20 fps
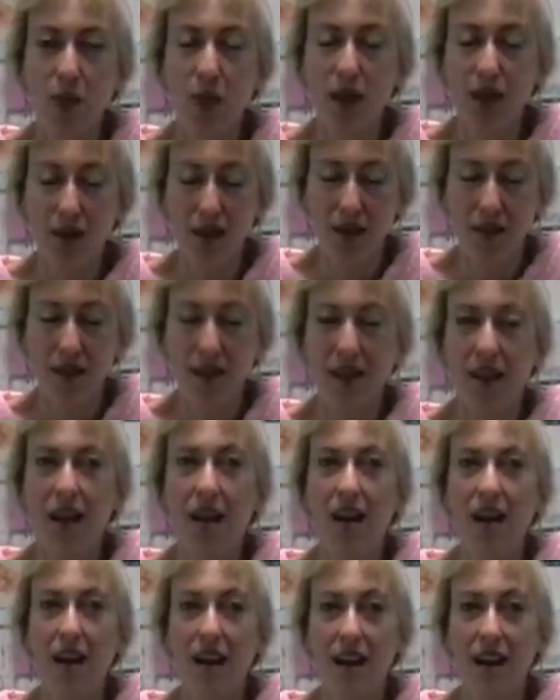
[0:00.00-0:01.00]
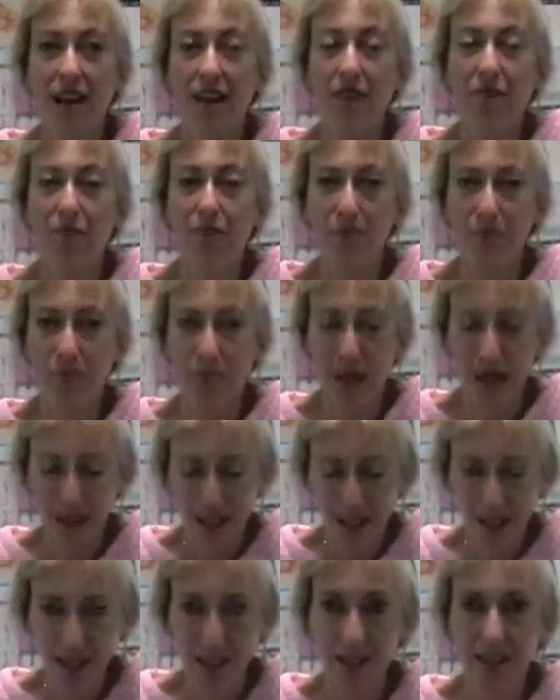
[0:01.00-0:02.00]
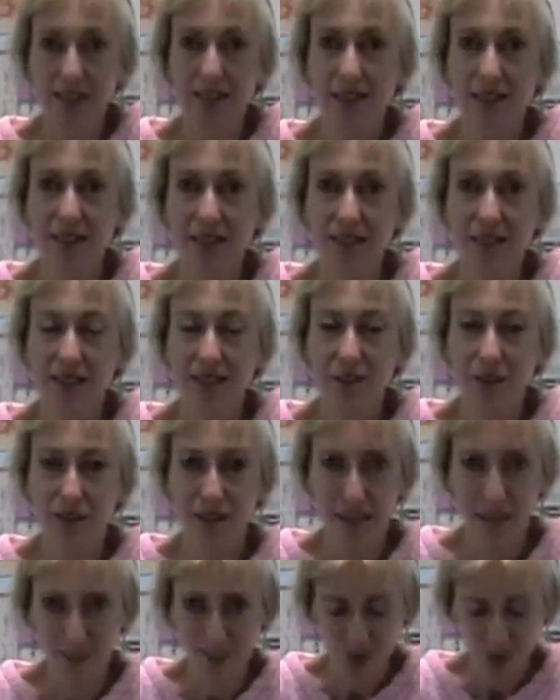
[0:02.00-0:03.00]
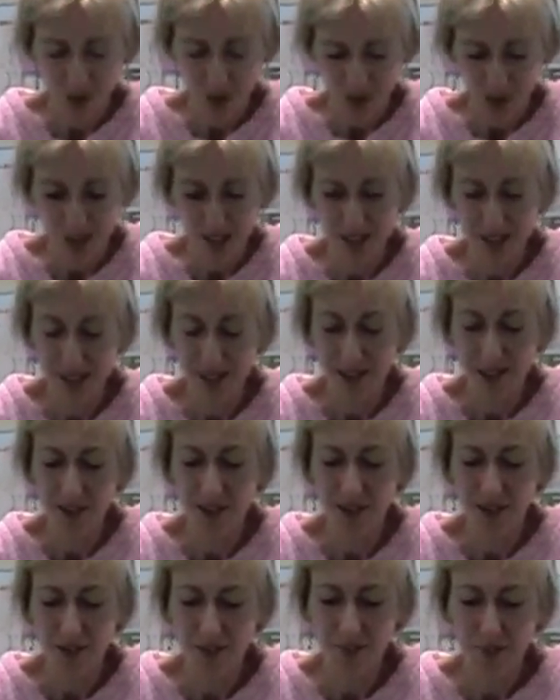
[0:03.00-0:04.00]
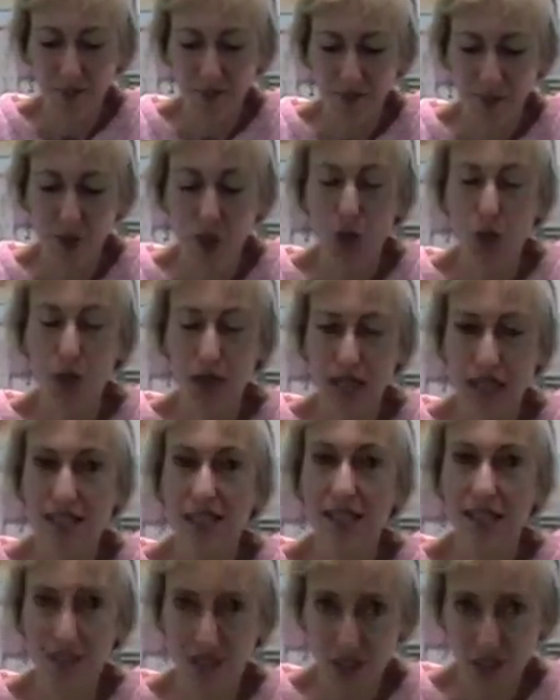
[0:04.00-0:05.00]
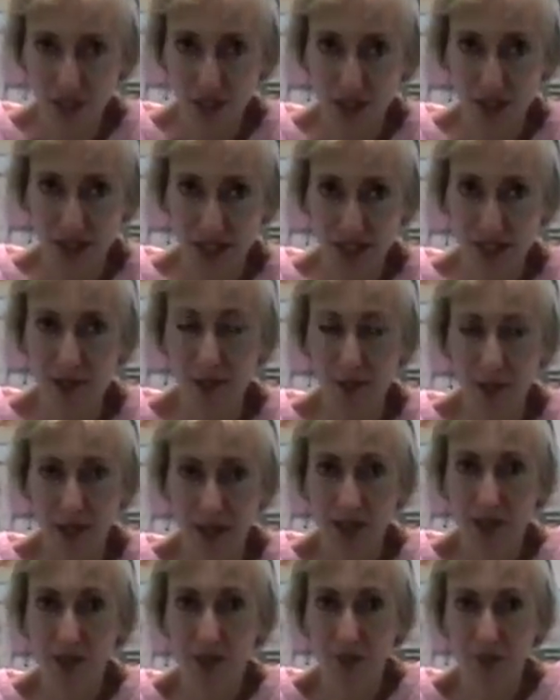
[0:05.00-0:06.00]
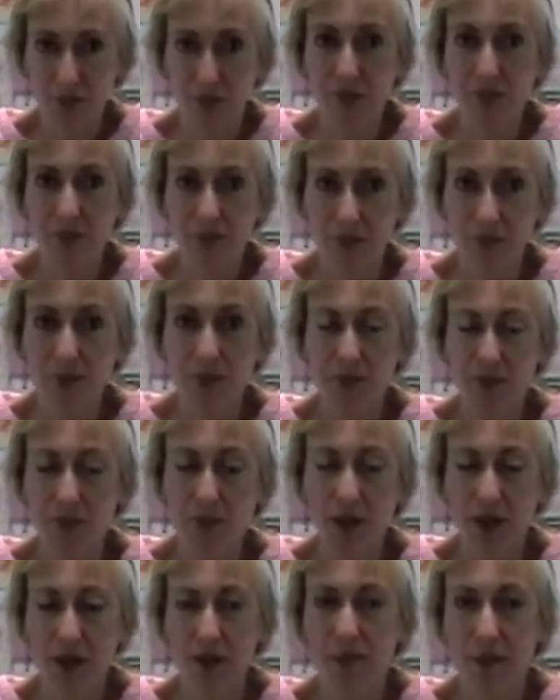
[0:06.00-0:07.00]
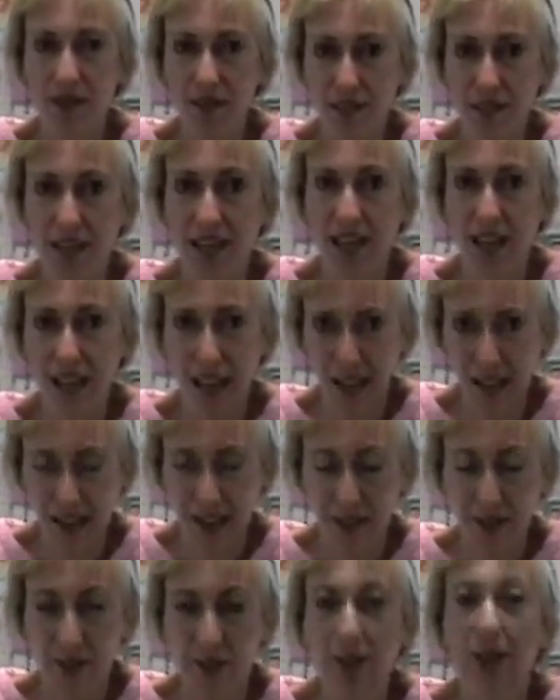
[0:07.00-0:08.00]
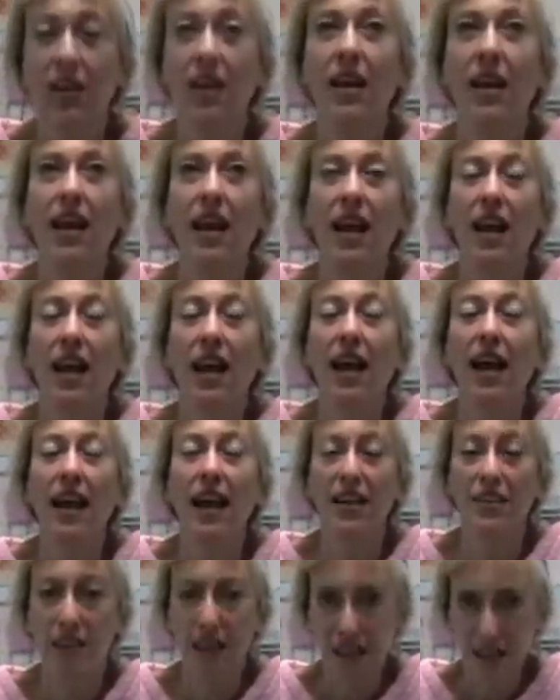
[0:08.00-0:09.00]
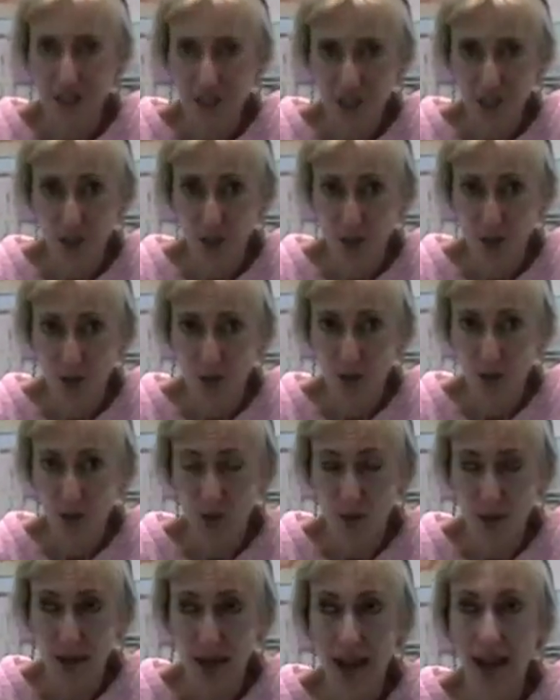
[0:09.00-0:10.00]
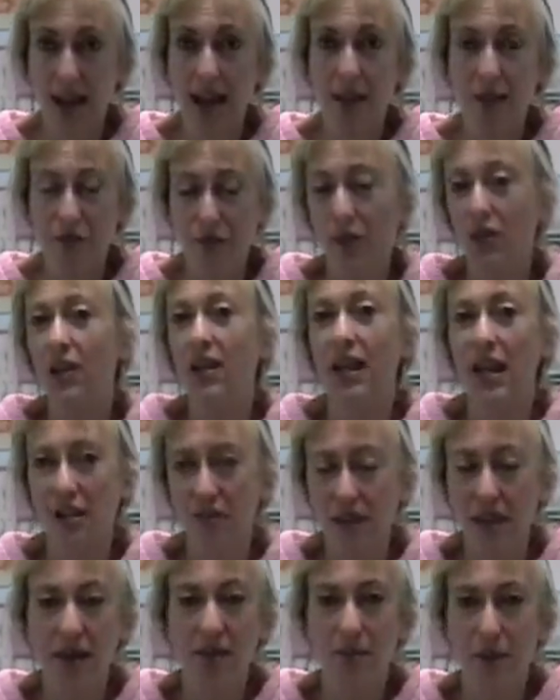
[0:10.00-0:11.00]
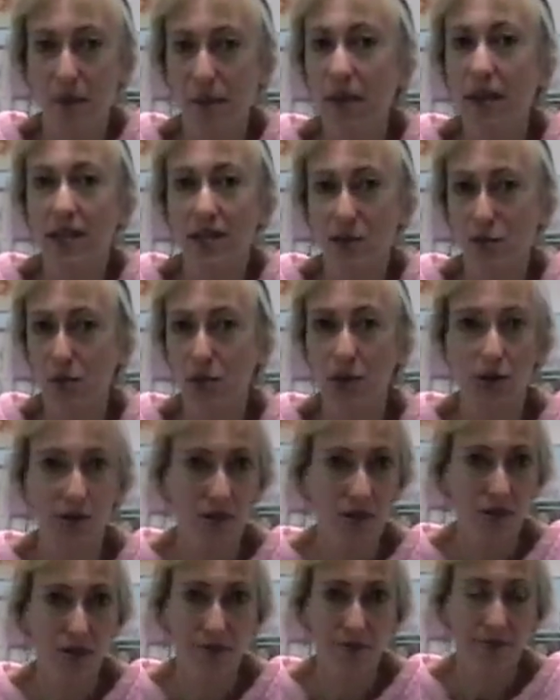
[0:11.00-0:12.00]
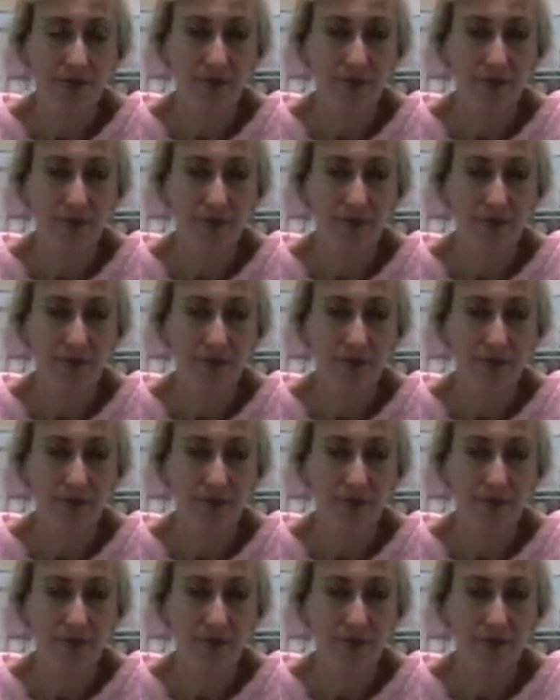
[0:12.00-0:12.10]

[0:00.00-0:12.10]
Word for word: Well, I have paid the receptionist um, for twenty sessions. That's how many you recommended that I have. And I've had two, and I feel like I've had my money's worth.